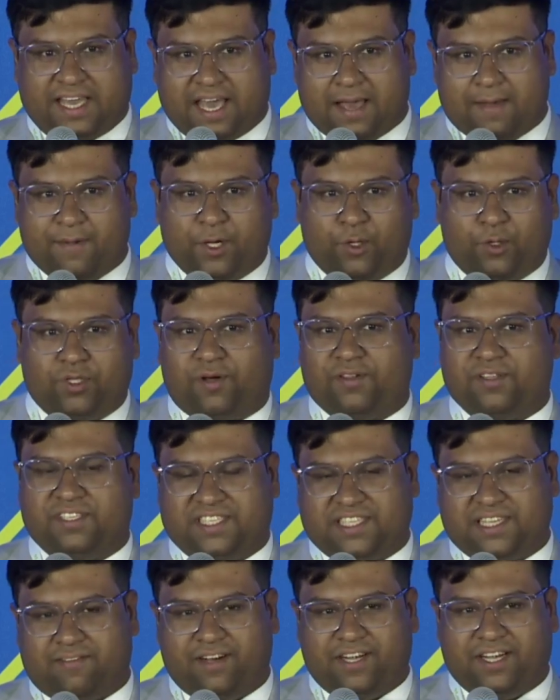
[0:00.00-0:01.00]
they came in
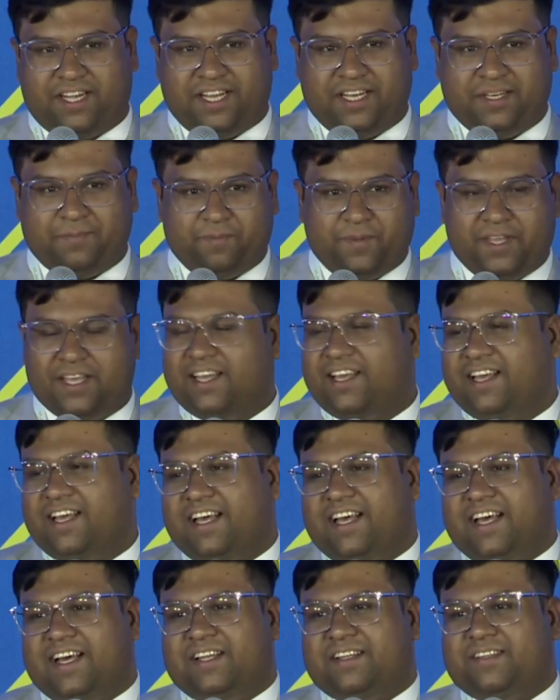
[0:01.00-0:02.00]
2017.
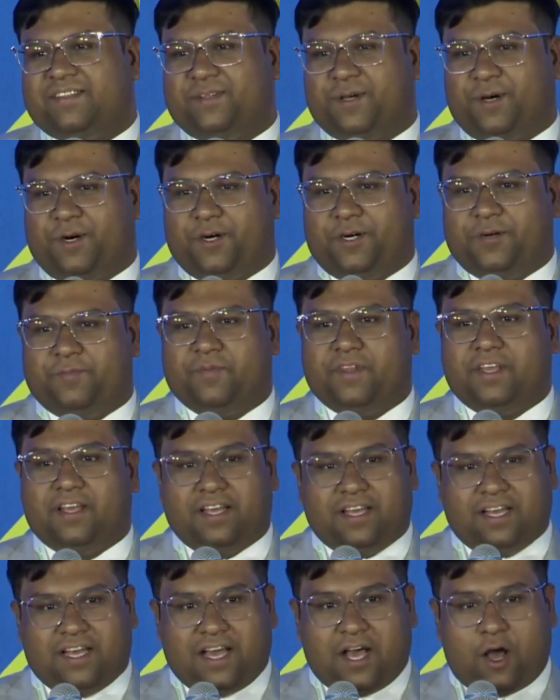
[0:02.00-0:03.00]
So
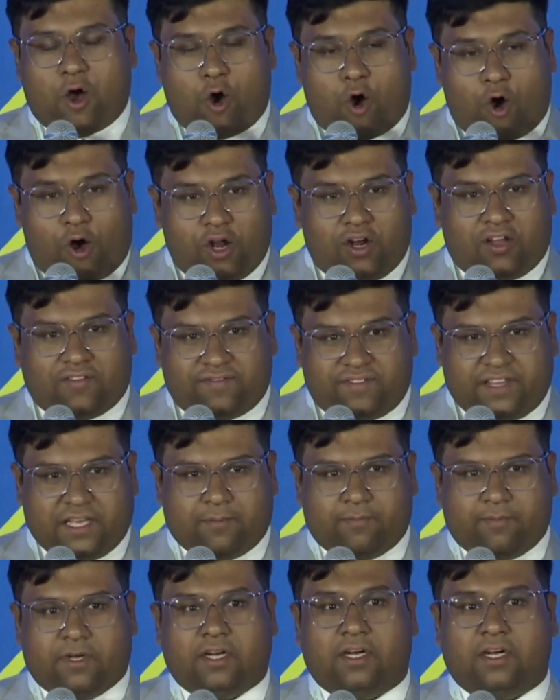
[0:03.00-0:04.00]
all of
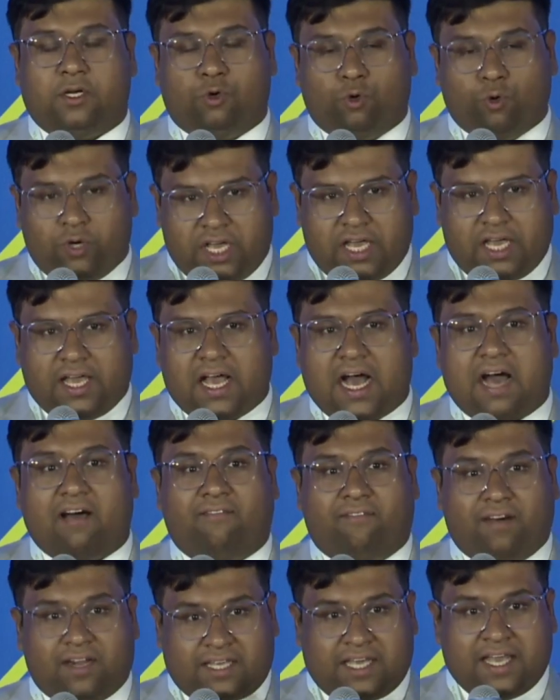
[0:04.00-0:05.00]
them today
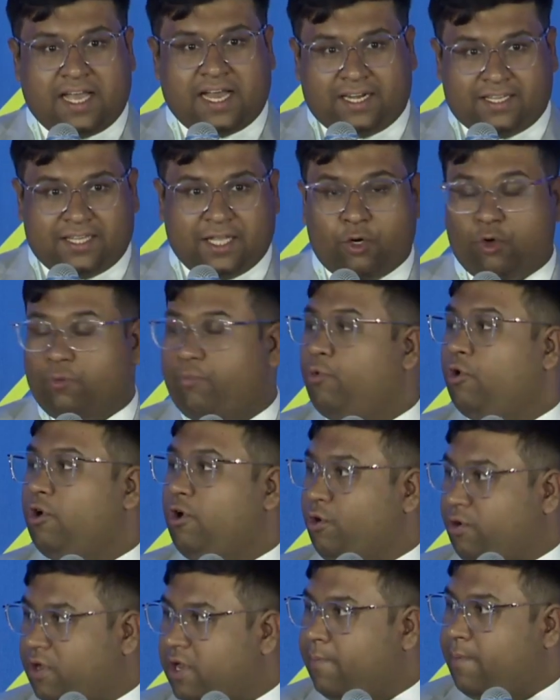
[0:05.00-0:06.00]
are working at the
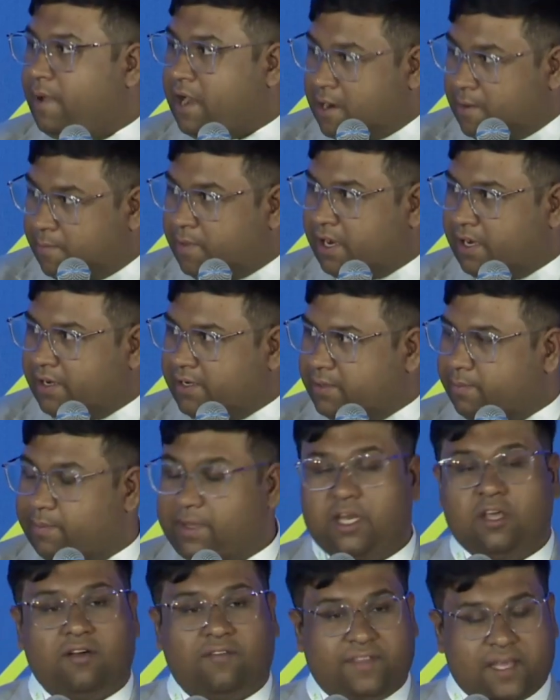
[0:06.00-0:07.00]
Rupur nuclear power plant.
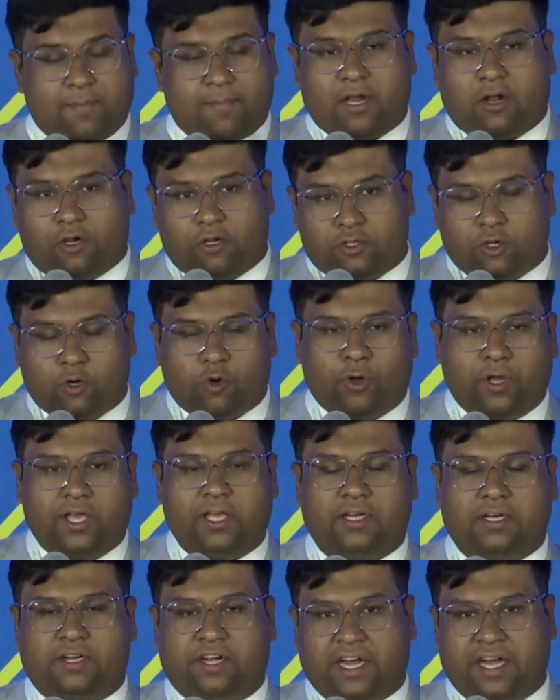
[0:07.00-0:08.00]
Many of them are also
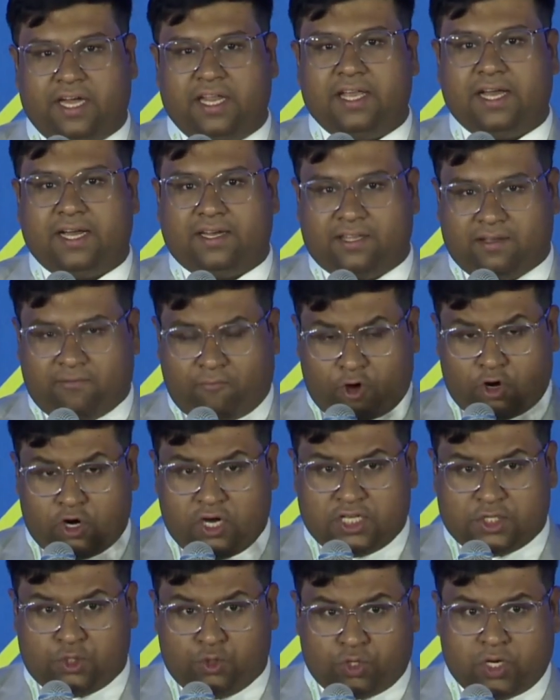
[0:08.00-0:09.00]
going training at the
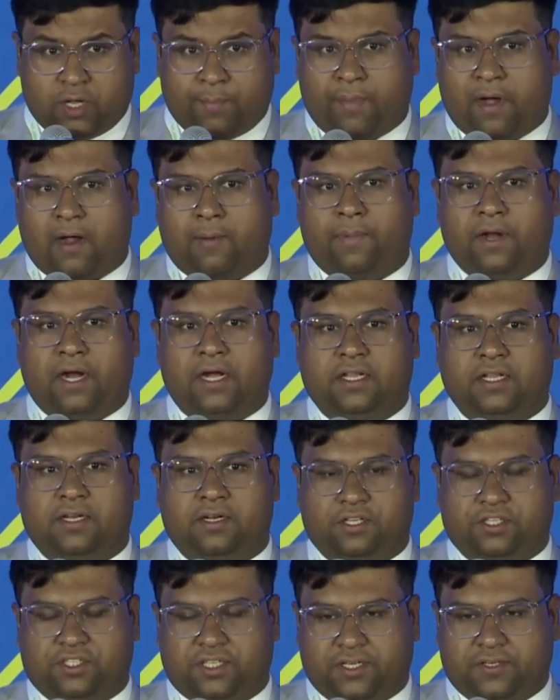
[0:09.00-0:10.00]
Voronezh nuclear power plant
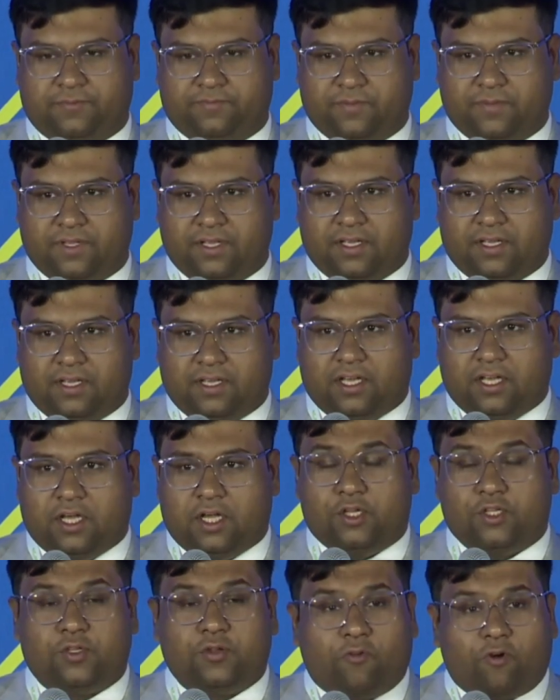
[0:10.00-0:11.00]
in Russia.
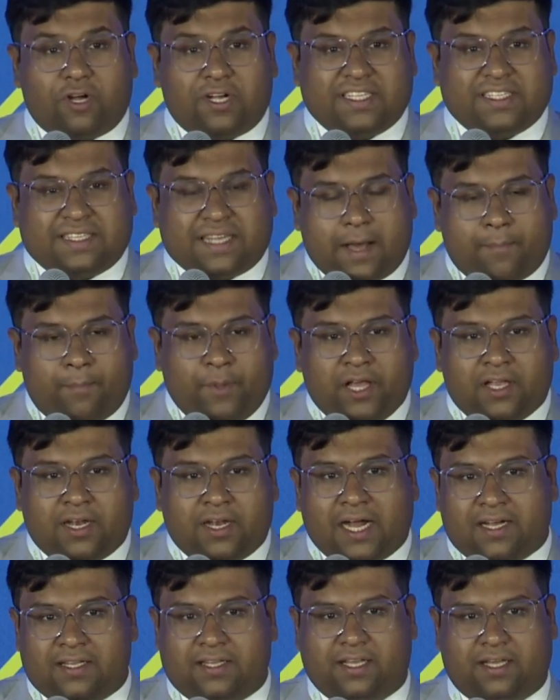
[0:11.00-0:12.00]
So what is happening
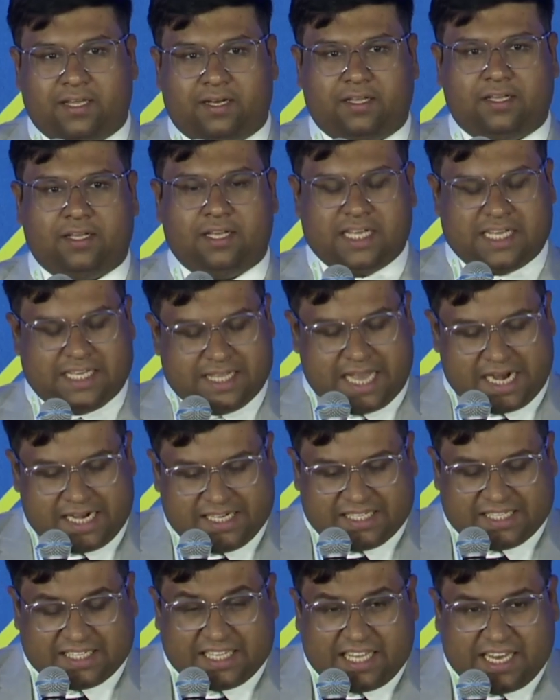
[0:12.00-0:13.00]
right there?
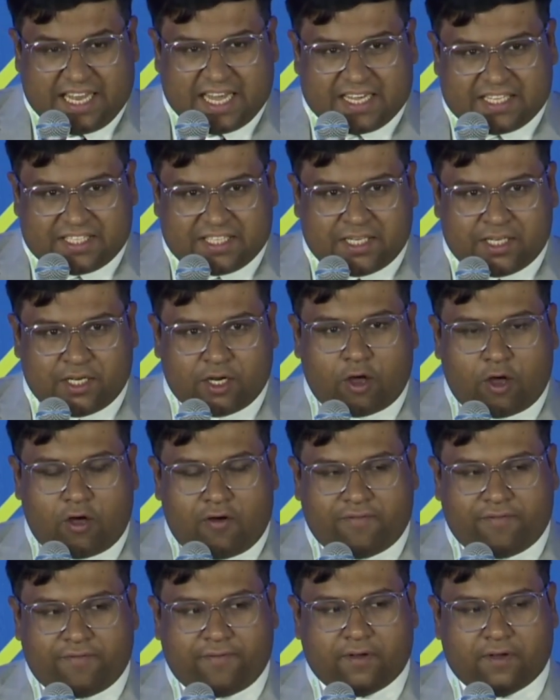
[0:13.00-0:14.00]
That is creation
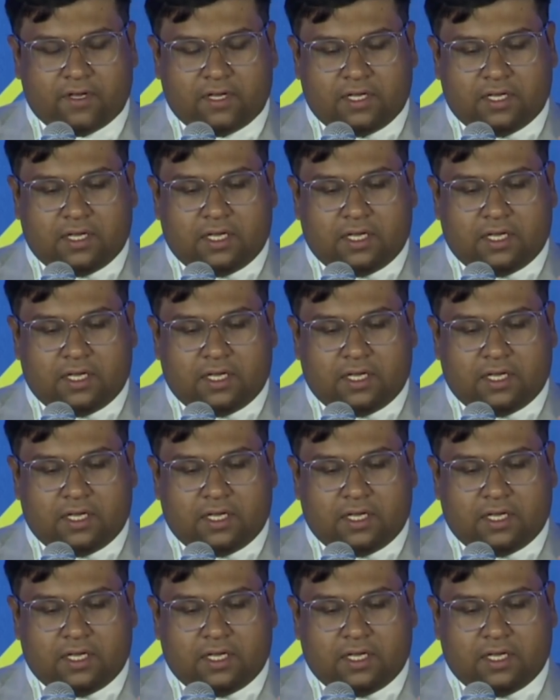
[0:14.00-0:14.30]
of